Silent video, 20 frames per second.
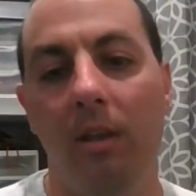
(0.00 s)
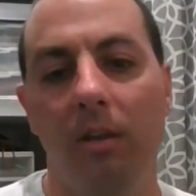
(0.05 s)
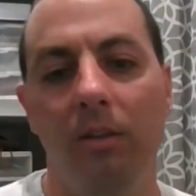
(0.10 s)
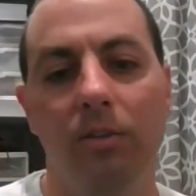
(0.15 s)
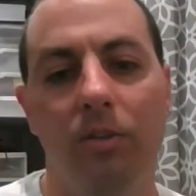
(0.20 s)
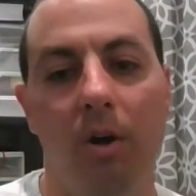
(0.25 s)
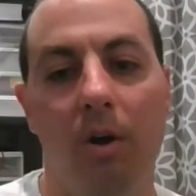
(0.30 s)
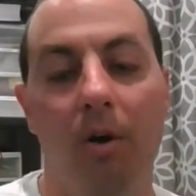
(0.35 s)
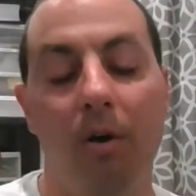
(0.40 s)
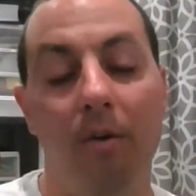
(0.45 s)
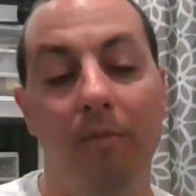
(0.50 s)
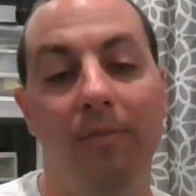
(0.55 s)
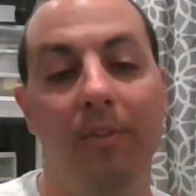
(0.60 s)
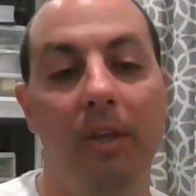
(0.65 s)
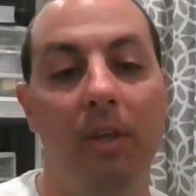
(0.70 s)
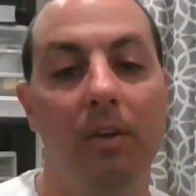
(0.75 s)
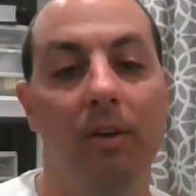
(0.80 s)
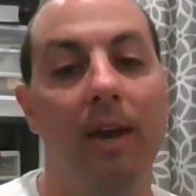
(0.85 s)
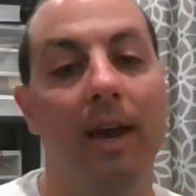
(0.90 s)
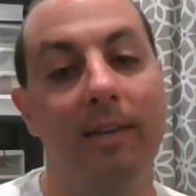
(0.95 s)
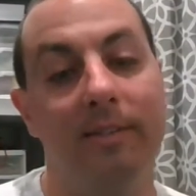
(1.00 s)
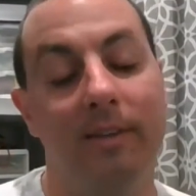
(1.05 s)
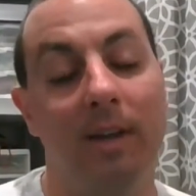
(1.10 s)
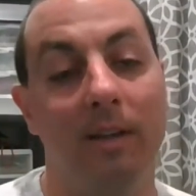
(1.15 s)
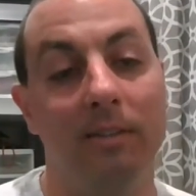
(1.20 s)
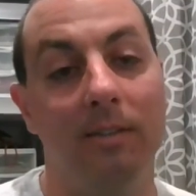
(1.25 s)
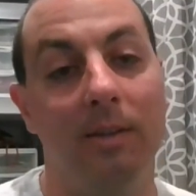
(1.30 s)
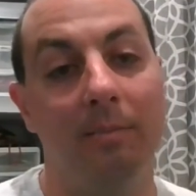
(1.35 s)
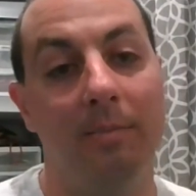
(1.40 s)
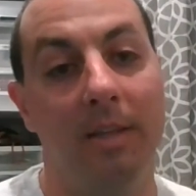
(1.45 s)
So hopefully you guys
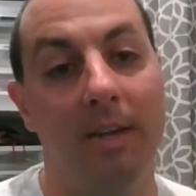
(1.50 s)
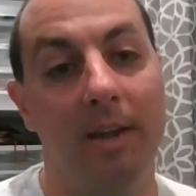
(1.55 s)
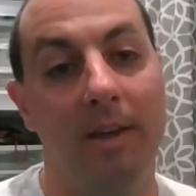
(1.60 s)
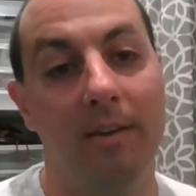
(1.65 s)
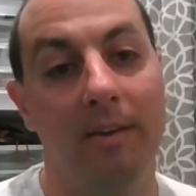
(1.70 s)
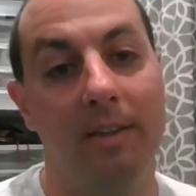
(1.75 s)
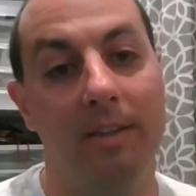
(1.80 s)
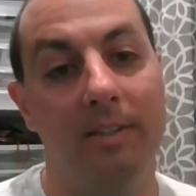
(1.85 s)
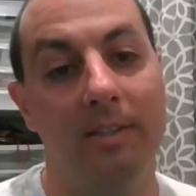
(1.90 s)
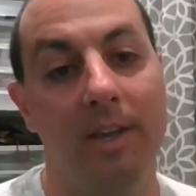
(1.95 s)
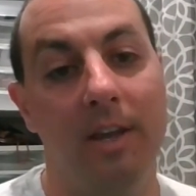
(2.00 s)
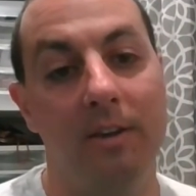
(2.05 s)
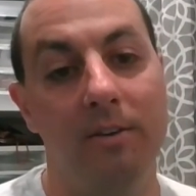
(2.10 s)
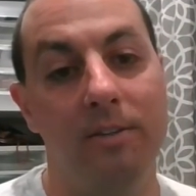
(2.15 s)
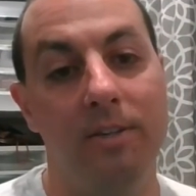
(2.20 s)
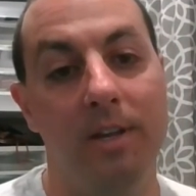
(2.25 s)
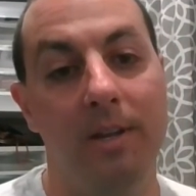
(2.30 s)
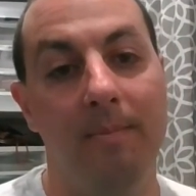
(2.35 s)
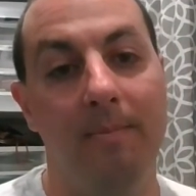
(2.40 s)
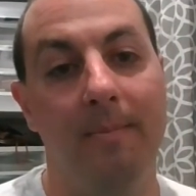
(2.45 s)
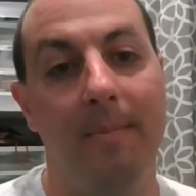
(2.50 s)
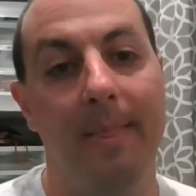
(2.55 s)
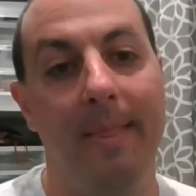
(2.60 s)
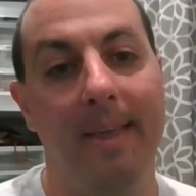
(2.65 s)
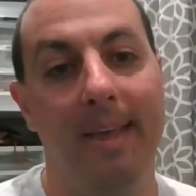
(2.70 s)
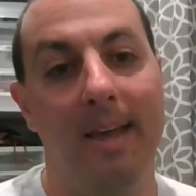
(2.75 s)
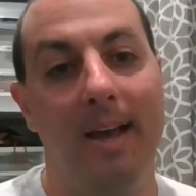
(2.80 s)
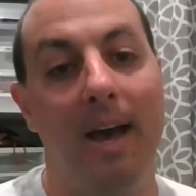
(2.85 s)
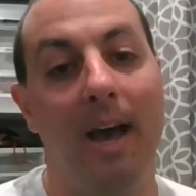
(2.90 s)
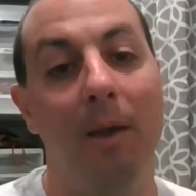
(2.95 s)
got something out of this care sheet.
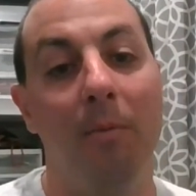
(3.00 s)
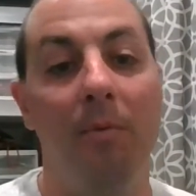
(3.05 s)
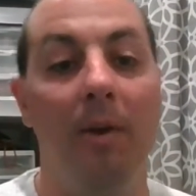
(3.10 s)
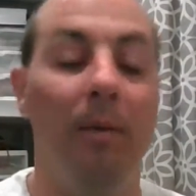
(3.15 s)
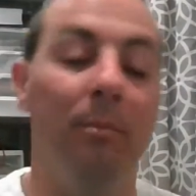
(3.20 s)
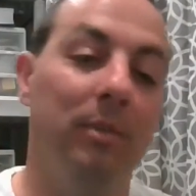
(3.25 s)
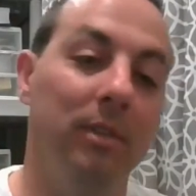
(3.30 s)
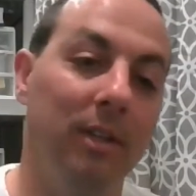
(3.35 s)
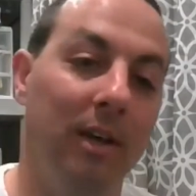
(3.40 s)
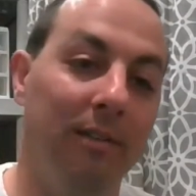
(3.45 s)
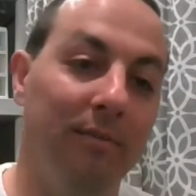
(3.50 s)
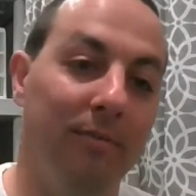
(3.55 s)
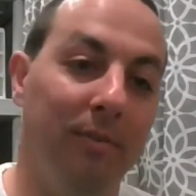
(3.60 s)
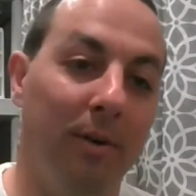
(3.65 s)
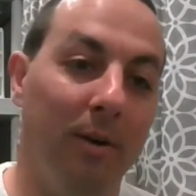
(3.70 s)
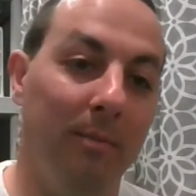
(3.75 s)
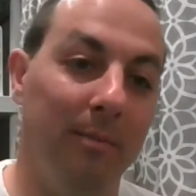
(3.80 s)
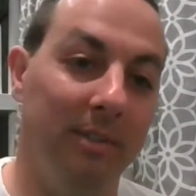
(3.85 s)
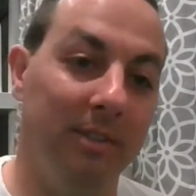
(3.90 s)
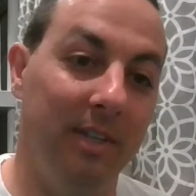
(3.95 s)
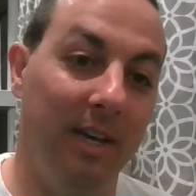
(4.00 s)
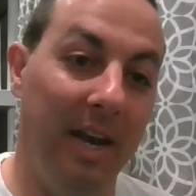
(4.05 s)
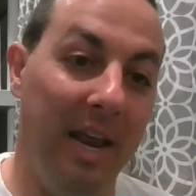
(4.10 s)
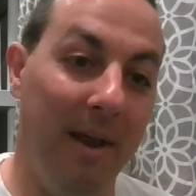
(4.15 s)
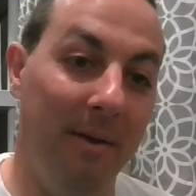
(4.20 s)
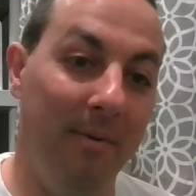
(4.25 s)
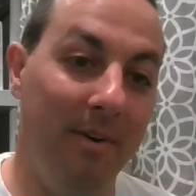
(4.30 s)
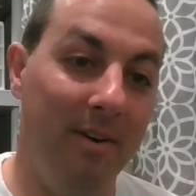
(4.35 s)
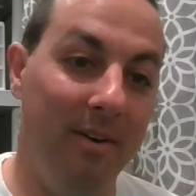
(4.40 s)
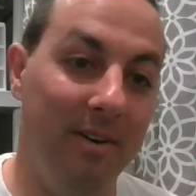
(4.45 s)
I rambled on for almost an
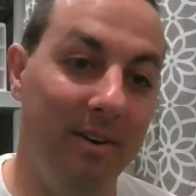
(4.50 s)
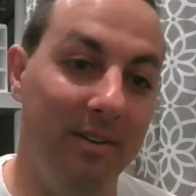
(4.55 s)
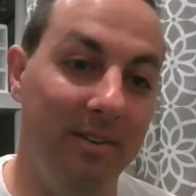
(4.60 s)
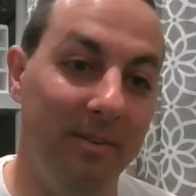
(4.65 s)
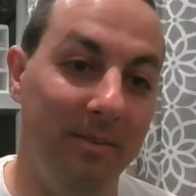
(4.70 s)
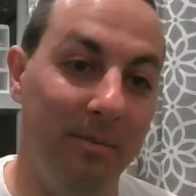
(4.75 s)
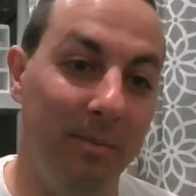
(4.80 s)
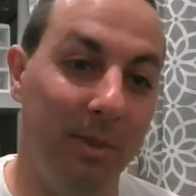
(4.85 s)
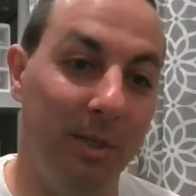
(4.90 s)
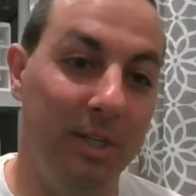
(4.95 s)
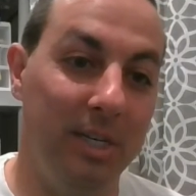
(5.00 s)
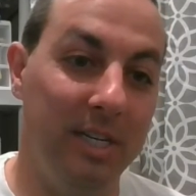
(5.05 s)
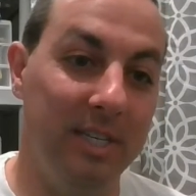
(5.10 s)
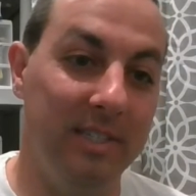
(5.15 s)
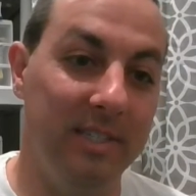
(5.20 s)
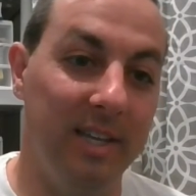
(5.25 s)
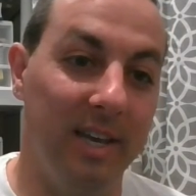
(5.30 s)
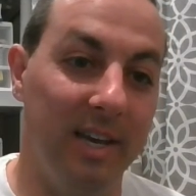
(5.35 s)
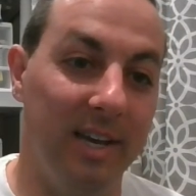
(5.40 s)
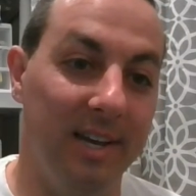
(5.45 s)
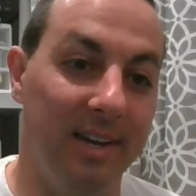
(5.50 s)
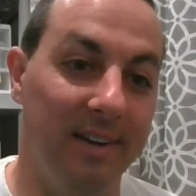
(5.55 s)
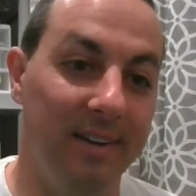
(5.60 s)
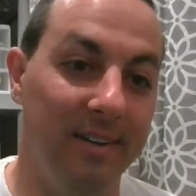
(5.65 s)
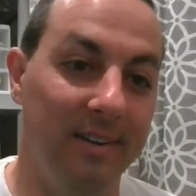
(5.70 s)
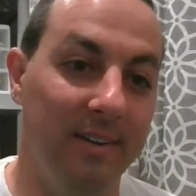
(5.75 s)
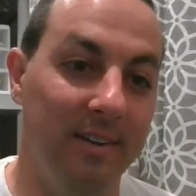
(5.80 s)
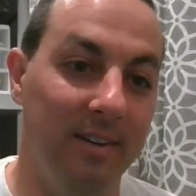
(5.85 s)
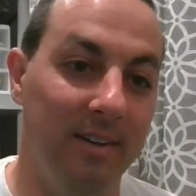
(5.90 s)
hour, which is a